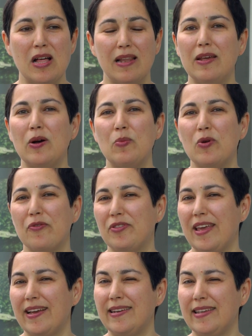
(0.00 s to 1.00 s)
a little more
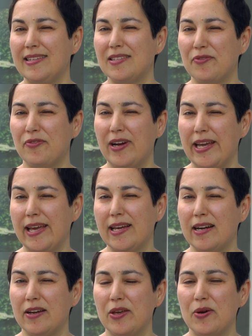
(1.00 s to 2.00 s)
of techniques of
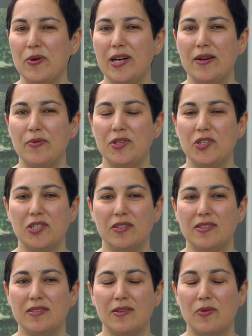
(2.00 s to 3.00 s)
Iyengar yoga, which
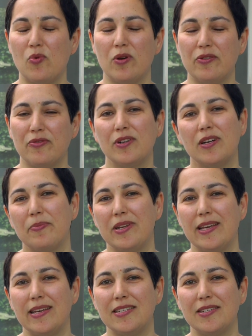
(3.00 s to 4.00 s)
is a wonderful
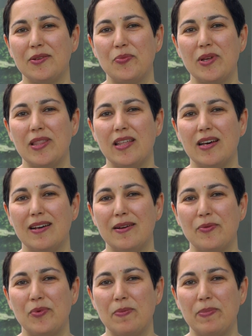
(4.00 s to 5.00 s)
combination with
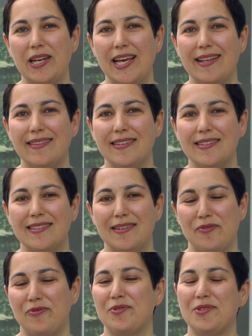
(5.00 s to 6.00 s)
Pilates,
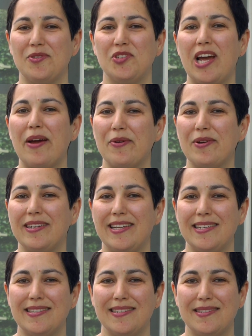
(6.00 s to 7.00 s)
and of course the
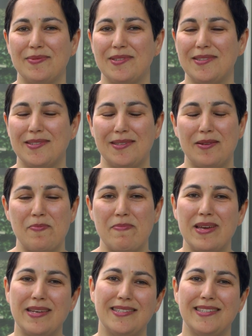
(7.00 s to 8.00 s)
gyrokinesis was an
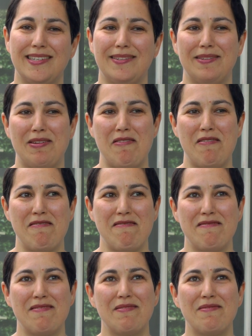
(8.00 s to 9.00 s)
amazing
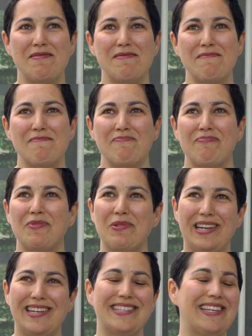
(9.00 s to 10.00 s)

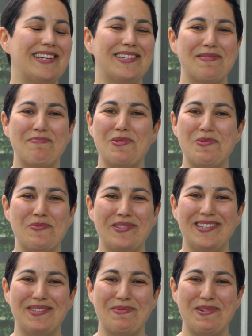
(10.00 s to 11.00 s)
relaxation
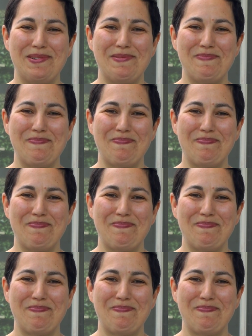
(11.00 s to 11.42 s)
moment as well.